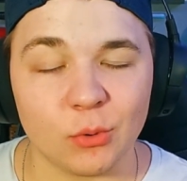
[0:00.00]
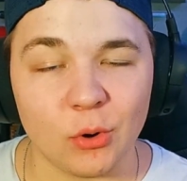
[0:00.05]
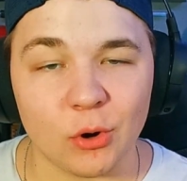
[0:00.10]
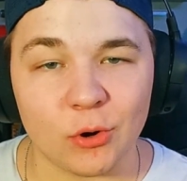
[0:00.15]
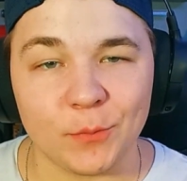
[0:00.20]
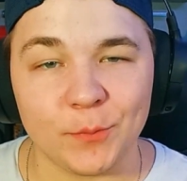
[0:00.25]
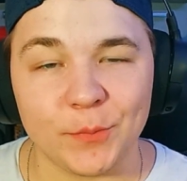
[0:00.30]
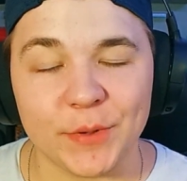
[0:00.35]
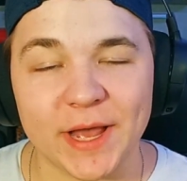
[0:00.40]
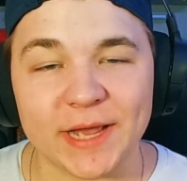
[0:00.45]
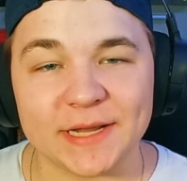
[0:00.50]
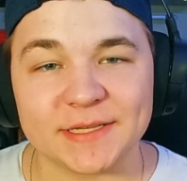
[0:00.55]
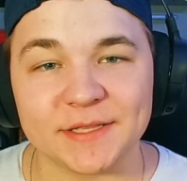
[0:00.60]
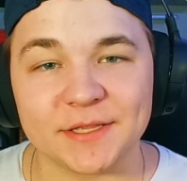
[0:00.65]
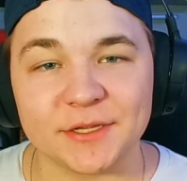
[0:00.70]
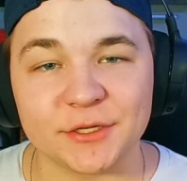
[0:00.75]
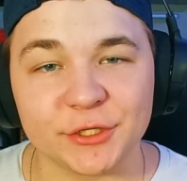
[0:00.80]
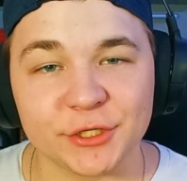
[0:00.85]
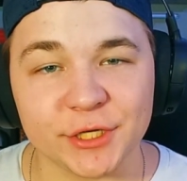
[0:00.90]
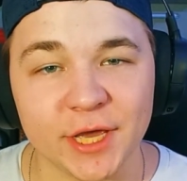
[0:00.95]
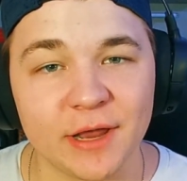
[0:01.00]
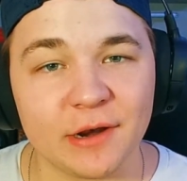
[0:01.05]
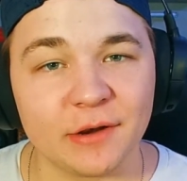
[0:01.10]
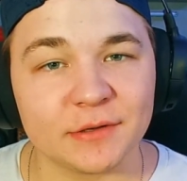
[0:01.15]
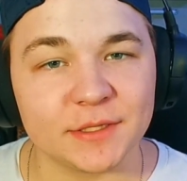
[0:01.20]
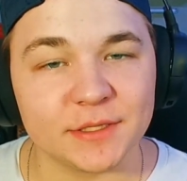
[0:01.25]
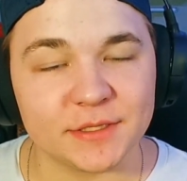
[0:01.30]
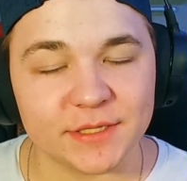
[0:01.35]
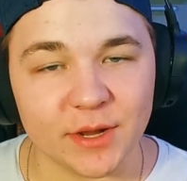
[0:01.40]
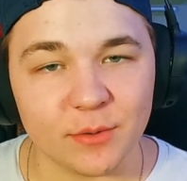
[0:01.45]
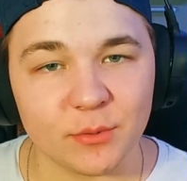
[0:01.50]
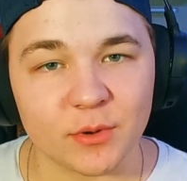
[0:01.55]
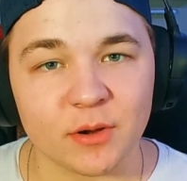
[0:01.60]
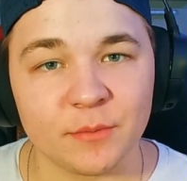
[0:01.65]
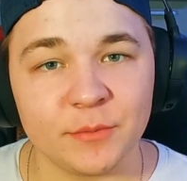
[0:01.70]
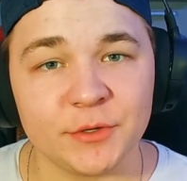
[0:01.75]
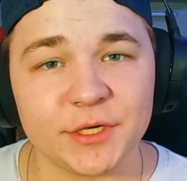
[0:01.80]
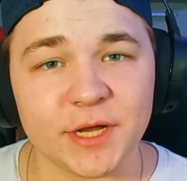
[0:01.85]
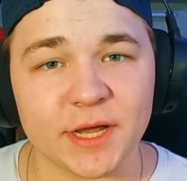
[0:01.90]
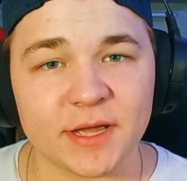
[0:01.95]
Welcome back to the channel. Today, we're going
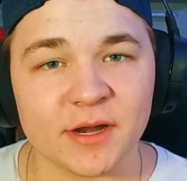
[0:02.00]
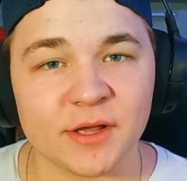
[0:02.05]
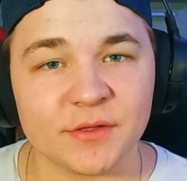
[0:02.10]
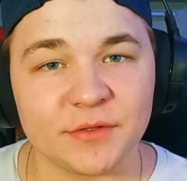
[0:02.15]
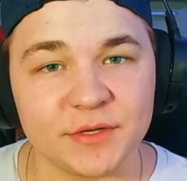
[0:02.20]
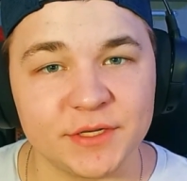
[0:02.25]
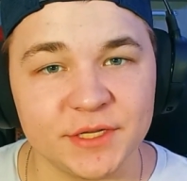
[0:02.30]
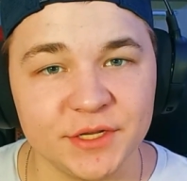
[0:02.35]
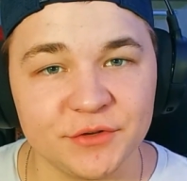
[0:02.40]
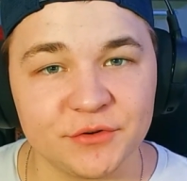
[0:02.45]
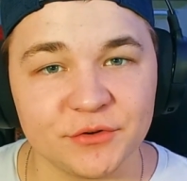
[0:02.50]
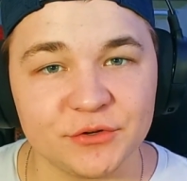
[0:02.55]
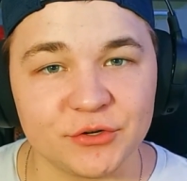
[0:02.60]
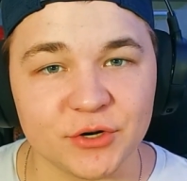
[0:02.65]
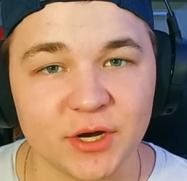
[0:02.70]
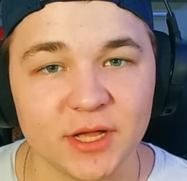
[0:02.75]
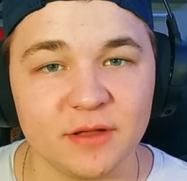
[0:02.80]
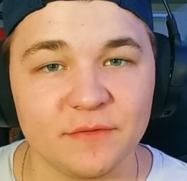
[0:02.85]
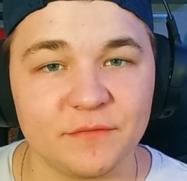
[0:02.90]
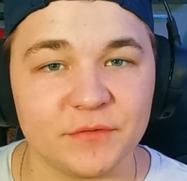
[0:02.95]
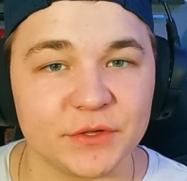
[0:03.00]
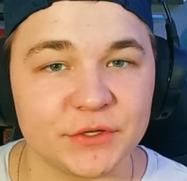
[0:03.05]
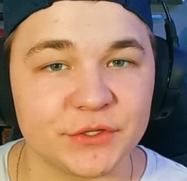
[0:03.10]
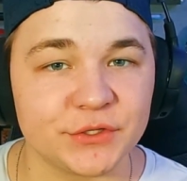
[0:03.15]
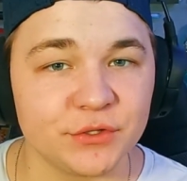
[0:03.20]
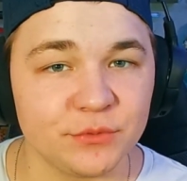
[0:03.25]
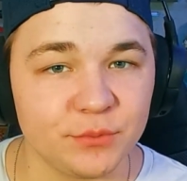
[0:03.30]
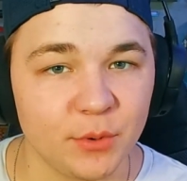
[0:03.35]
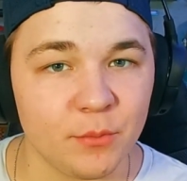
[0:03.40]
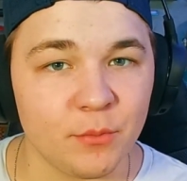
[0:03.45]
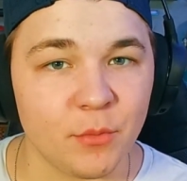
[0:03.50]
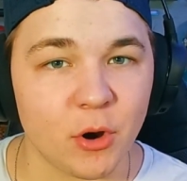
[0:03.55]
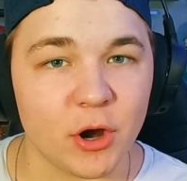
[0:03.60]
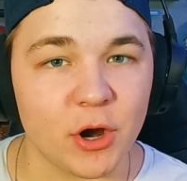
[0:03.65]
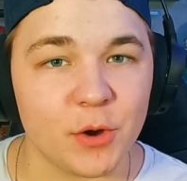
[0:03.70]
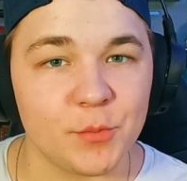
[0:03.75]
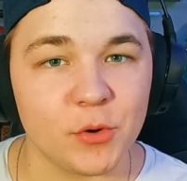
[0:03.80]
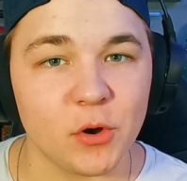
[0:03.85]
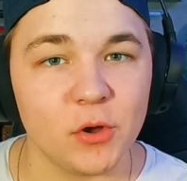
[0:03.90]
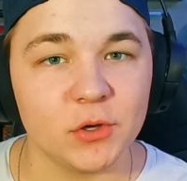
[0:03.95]
to be checking out the teaser trailer for the Super
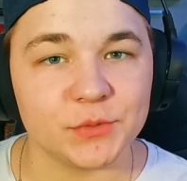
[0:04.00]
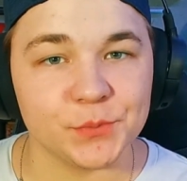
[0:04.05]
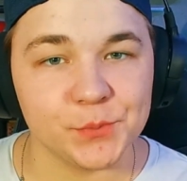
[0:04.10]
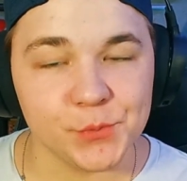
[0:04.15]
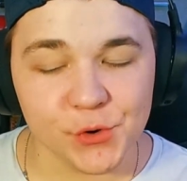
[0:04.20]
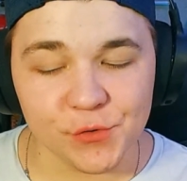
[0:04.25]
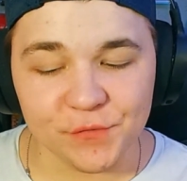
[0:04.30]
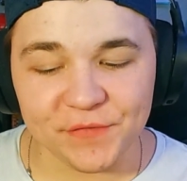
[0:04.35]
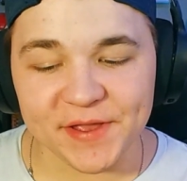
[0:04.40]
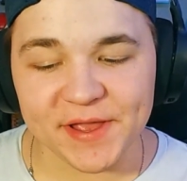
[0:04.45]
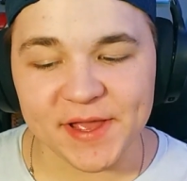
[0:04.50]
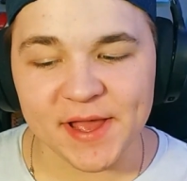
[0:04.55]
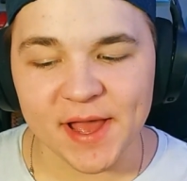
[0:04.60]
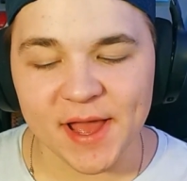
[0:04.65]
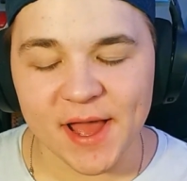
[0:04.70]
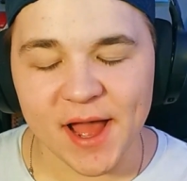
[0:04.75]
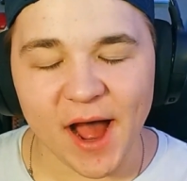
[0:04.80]
Mario Bros. movie.